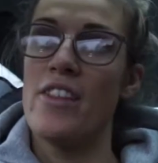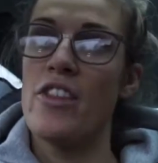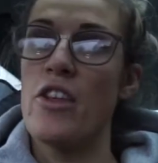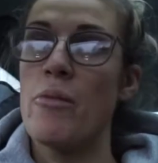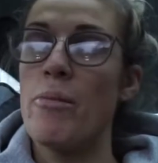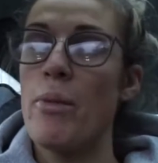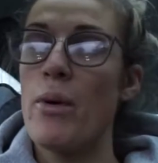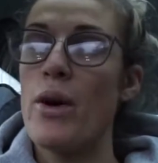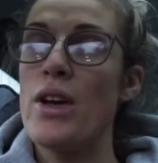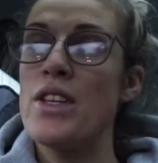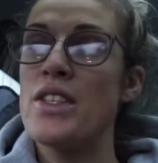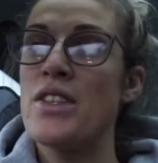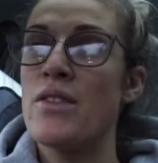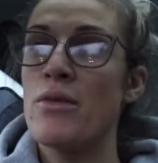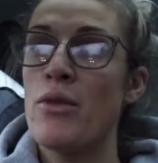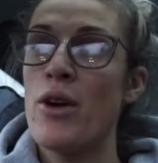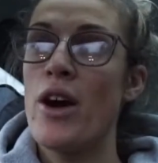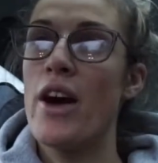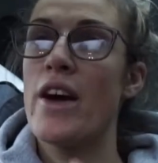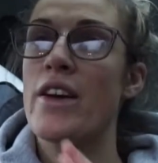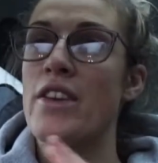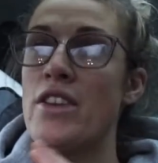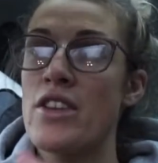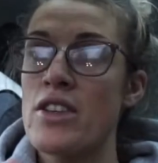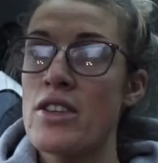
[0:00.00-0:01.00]
The boys have
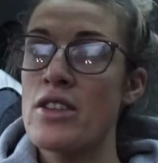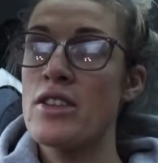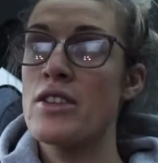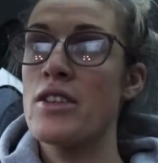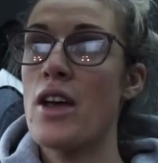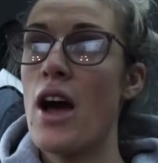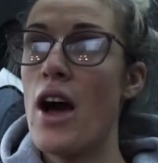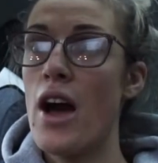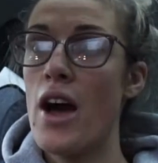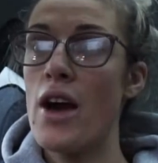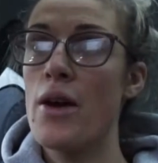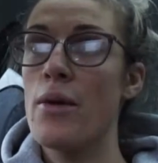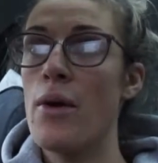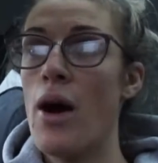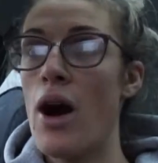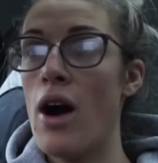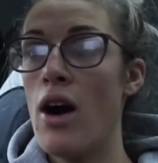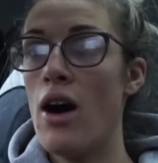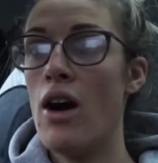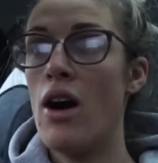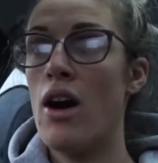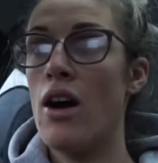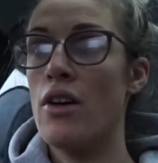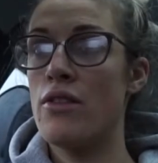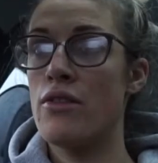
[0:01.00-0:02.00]
worked so
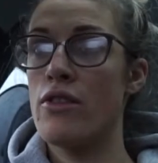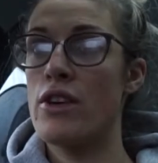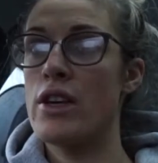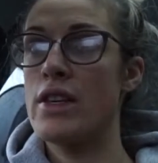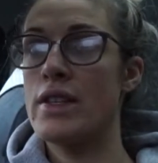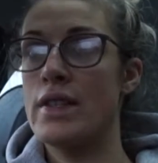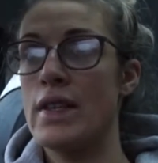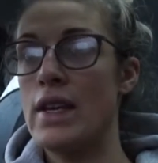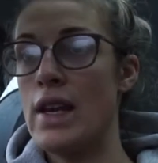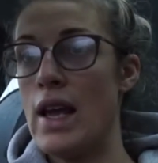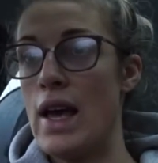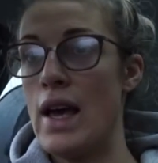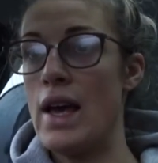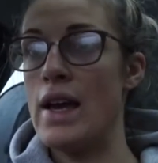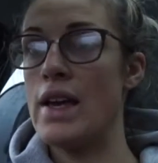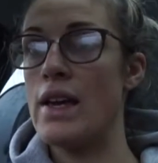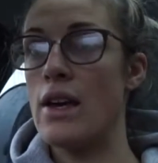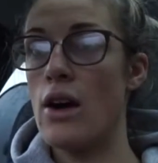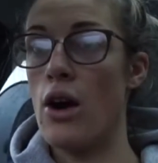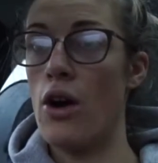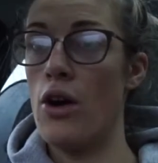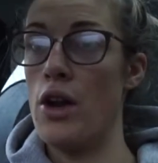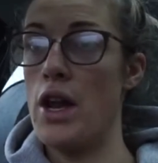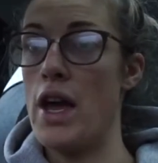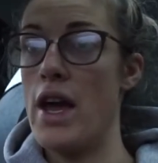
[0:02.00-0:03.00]
hard
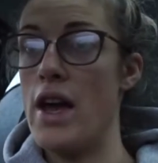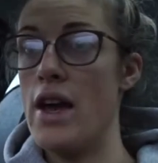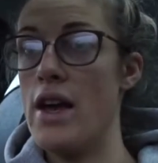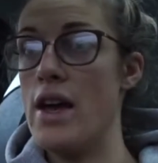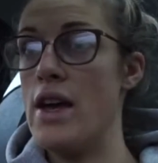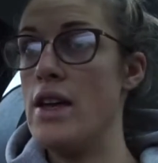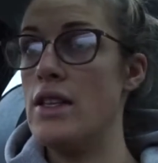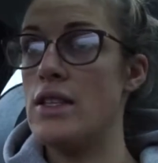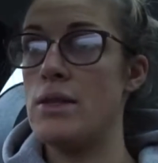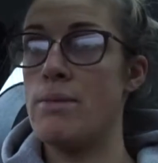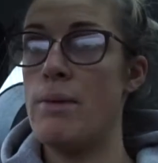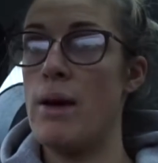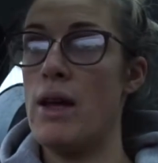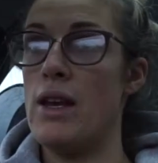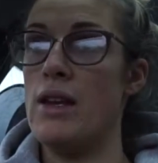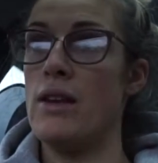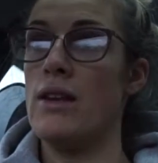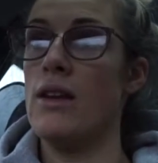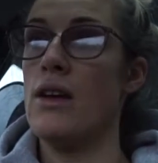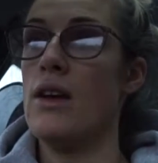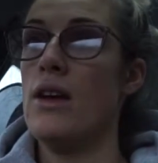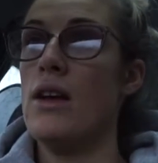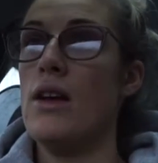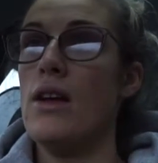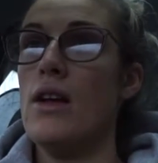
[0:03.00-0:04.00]
recently on it. It's
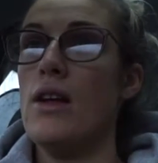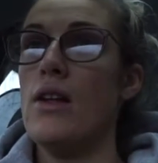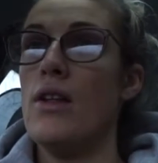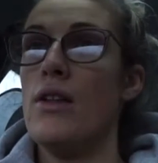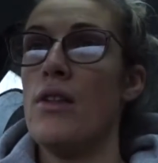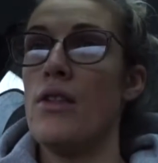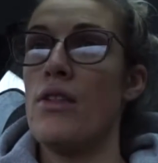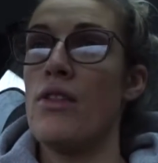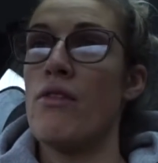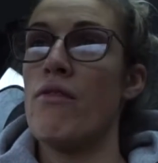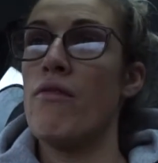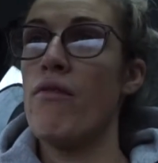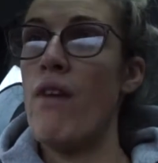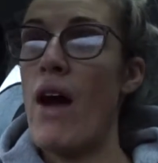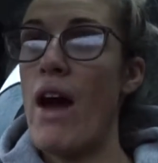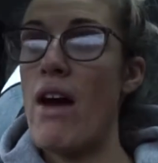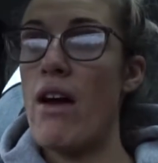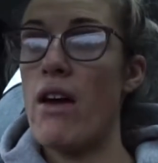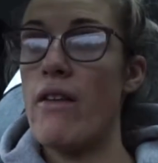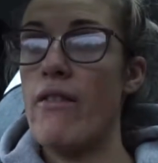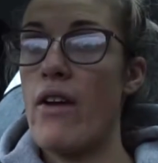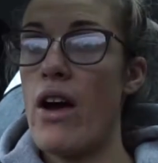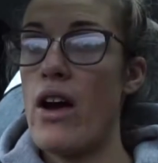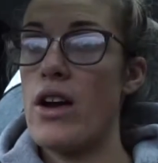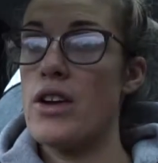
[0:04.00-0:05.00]
been
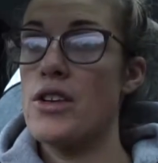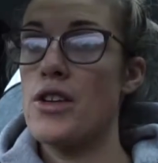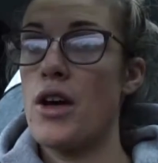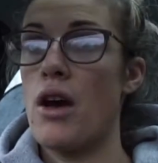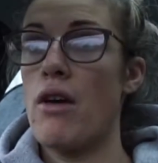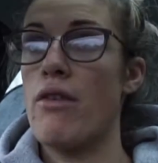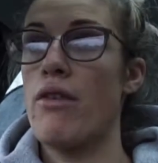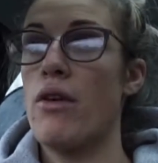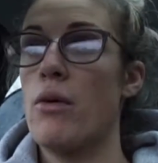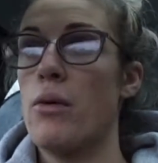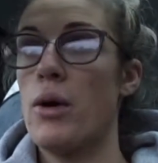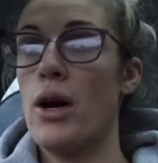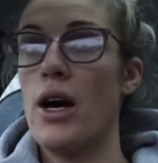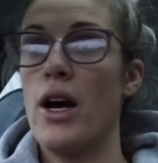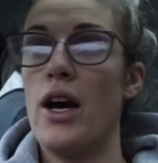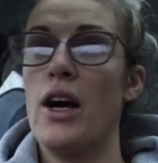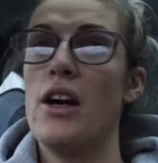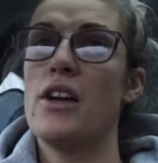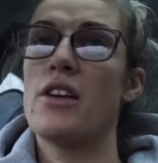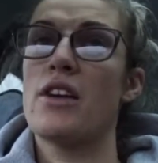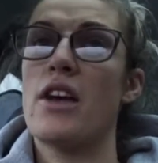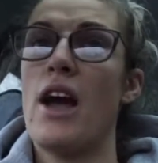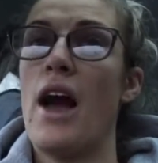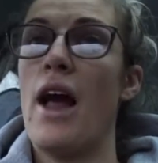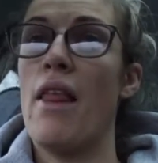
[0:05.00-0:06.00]
very, very tough at
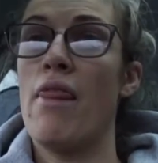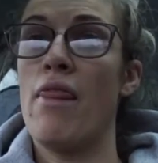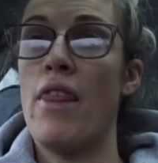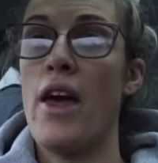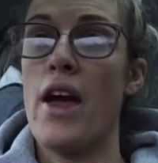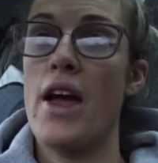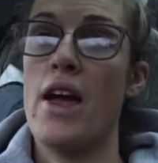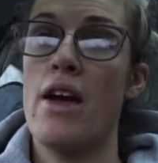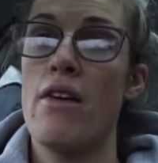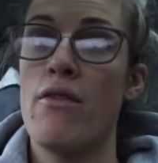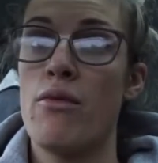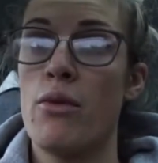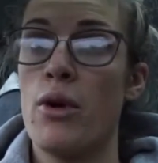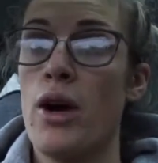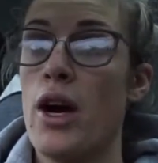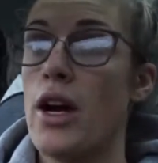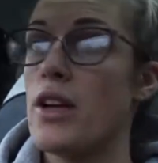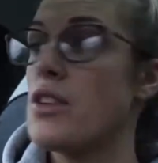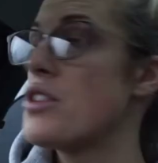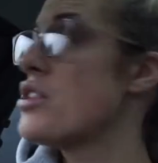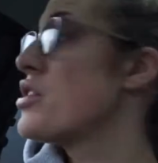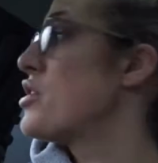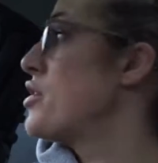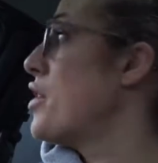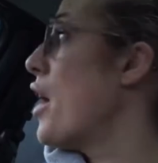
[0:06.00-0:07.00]
work, and they have
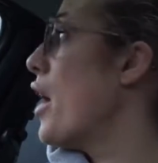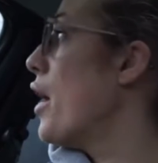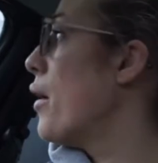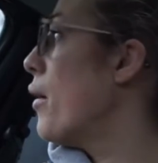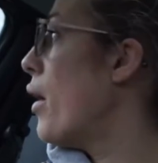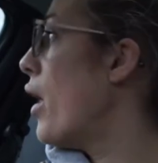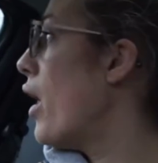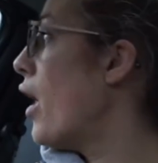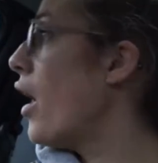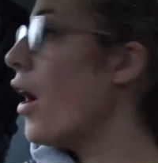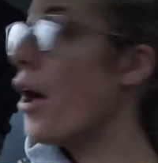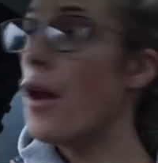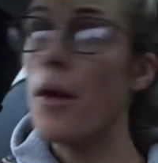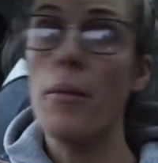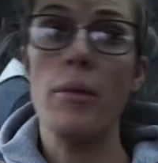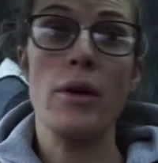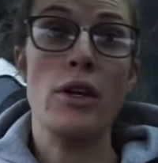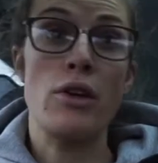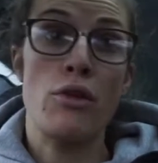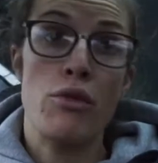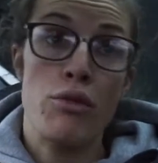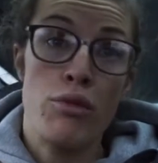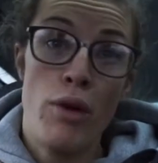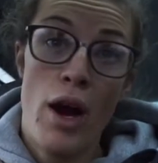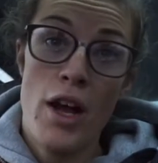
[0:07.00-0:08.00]
worked so hard. I'm
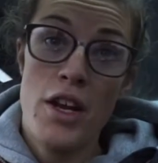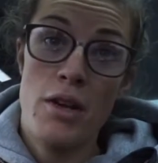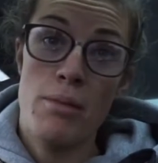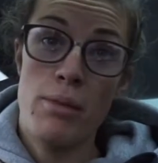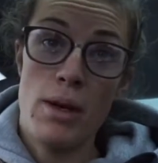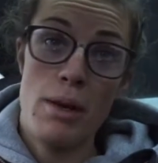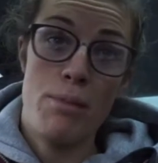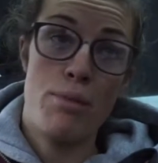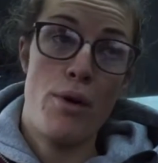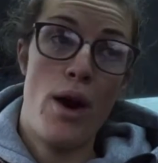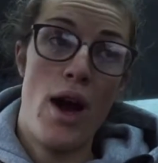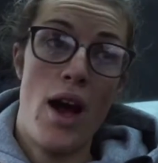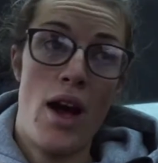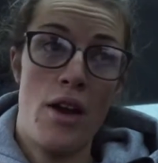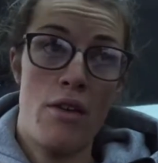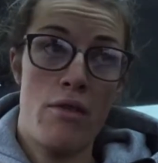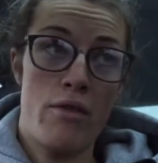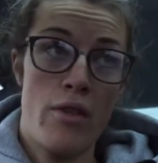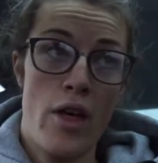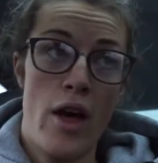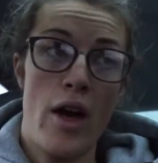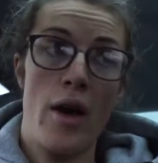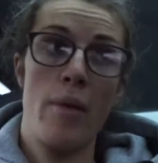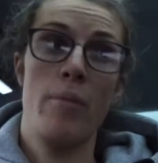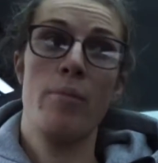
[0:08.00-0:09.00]
incredibly proud
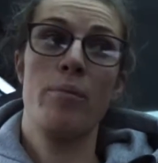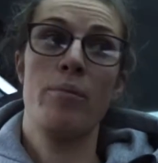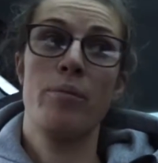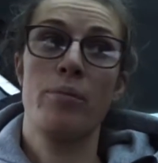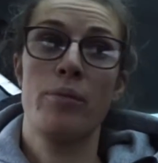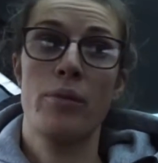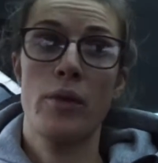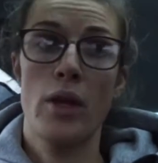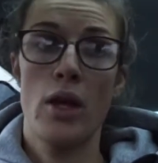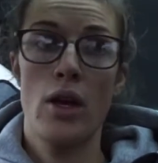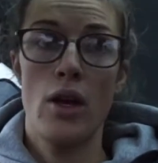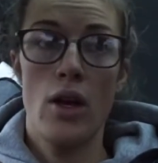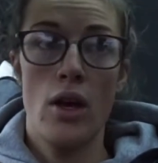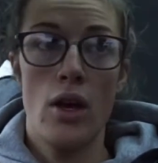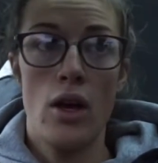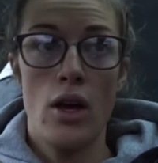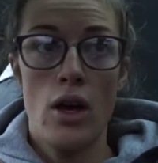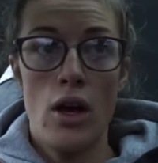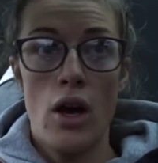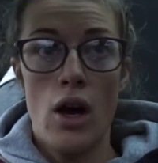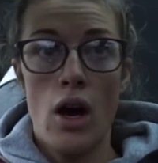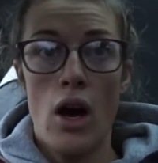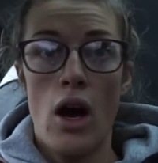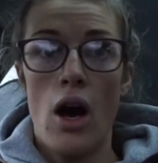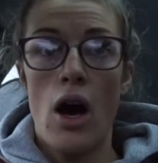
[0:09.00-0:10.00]
of them.
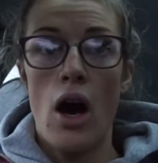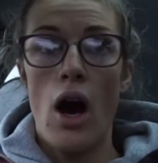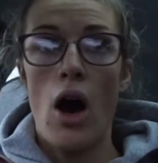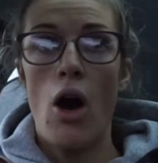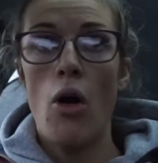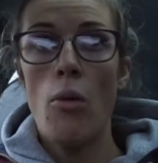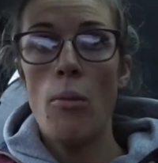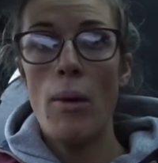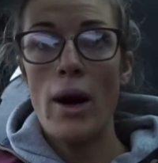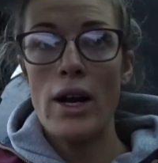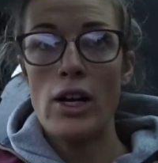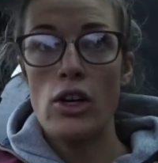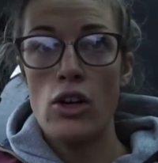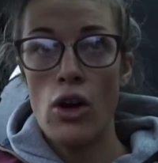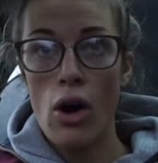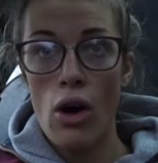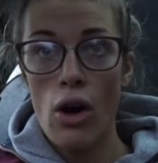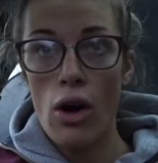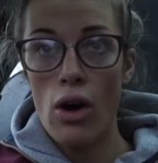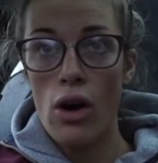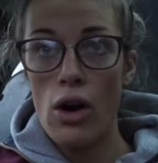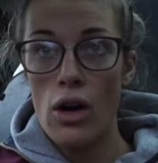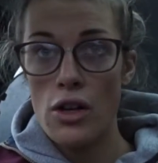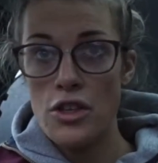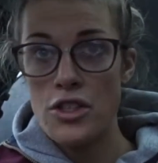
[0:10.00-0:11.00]
Oh my
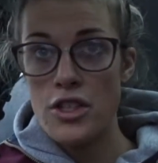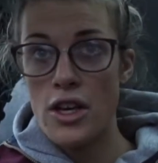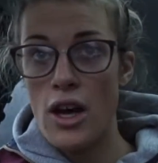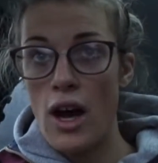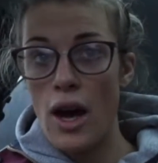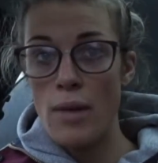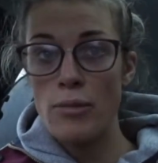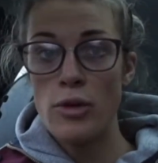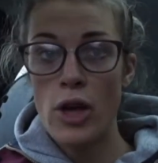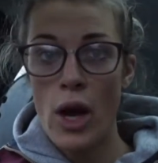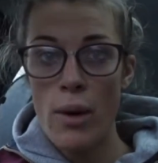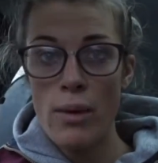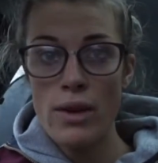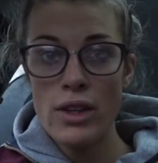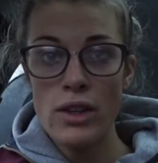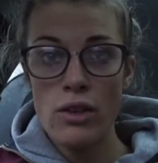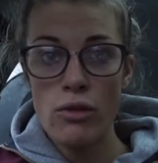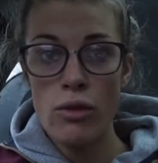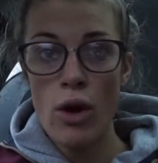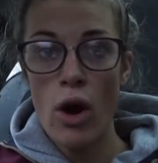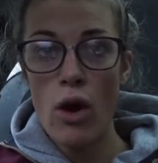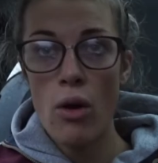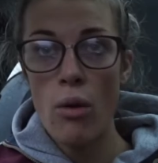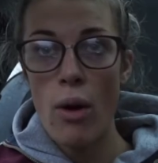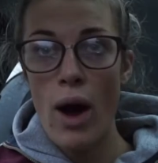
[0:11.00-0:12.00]
God, I'm going
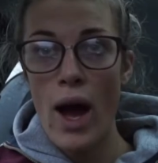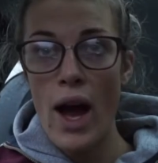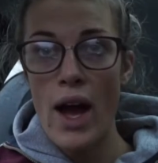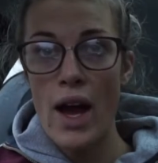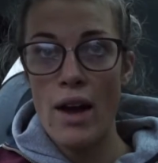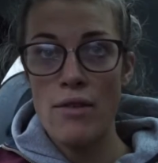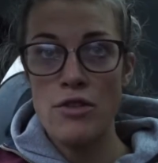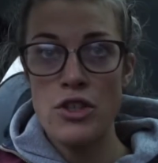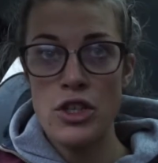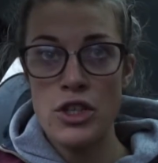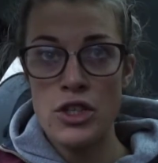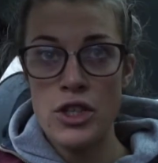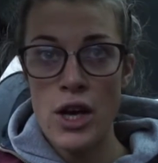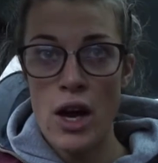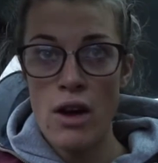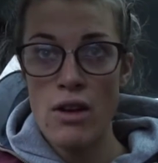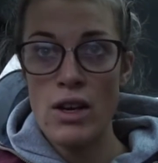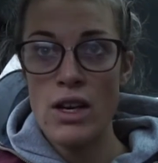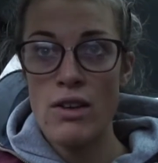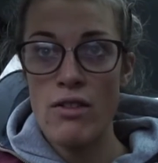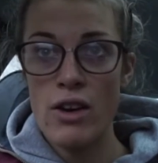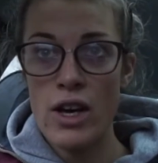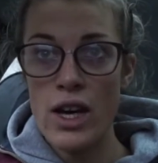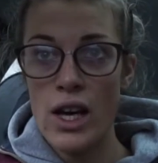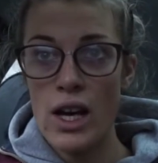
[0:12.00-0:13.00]
the wrong way. I've just
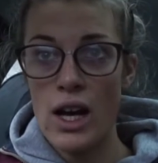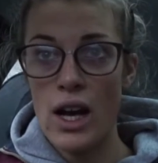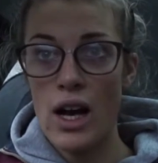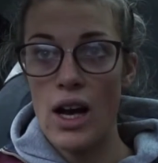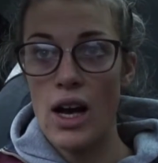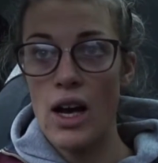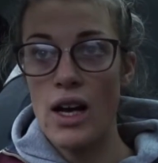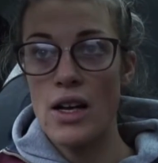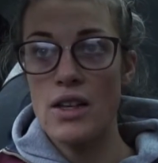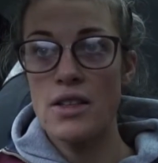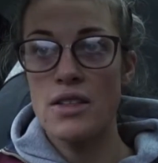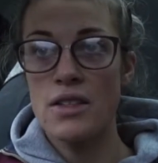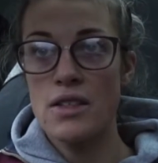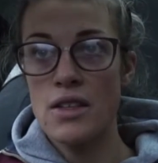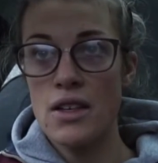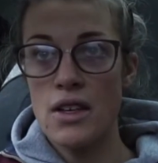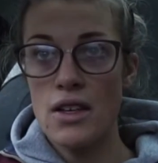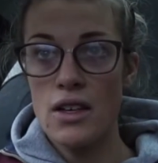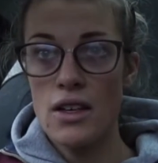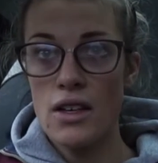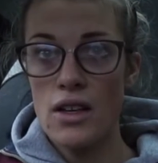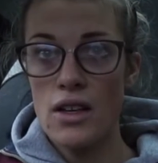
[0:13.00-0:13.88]
totally realised.